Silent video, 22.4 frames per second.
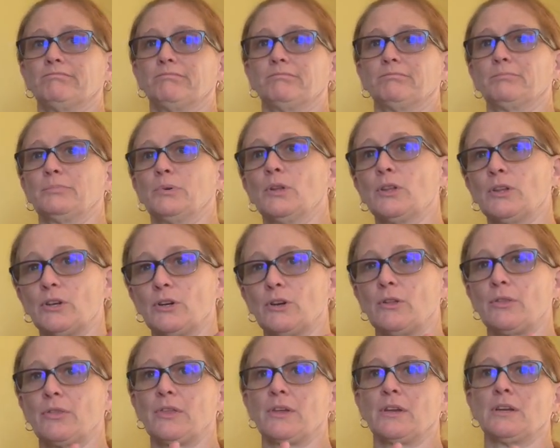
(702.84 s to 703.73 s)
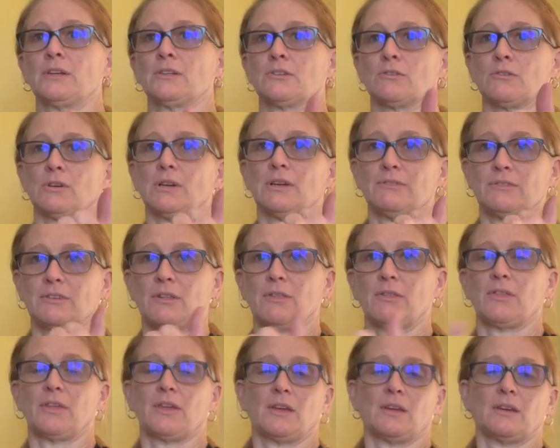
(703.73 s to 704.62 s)
pulling on things or lifting
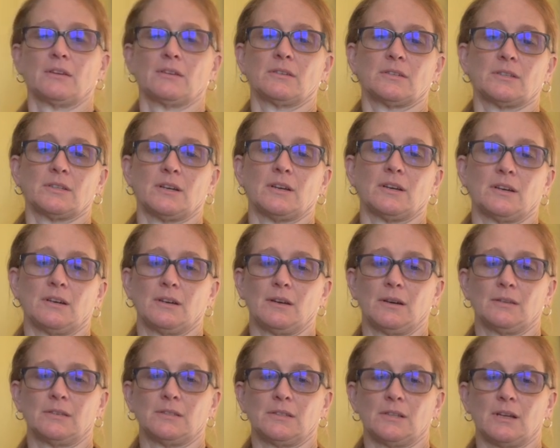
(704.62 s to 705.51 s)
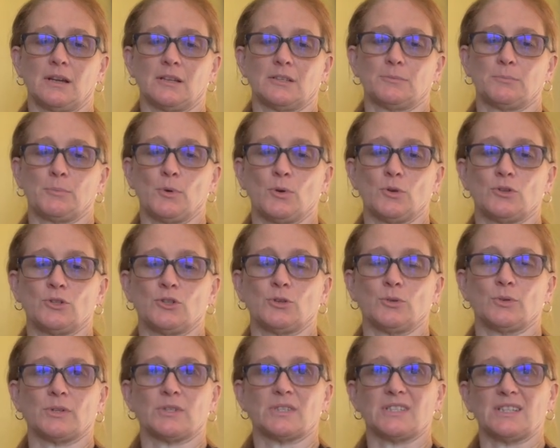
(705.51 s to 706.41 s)
things is not supposed
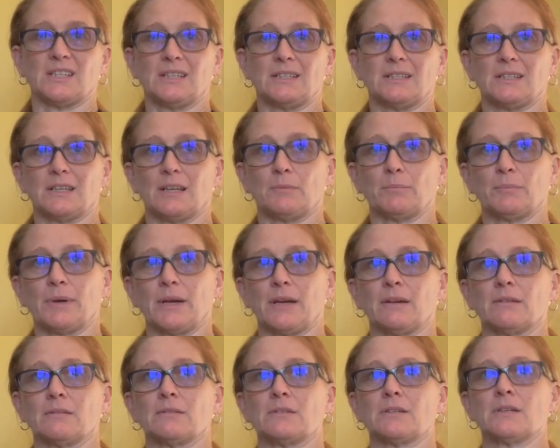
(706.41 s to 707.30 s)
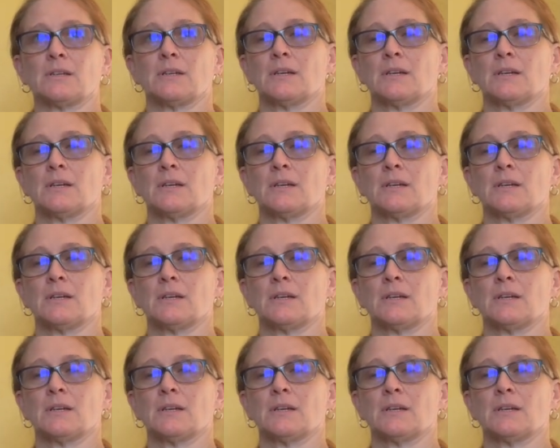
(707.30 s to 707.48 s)
to exceed 10 pounds.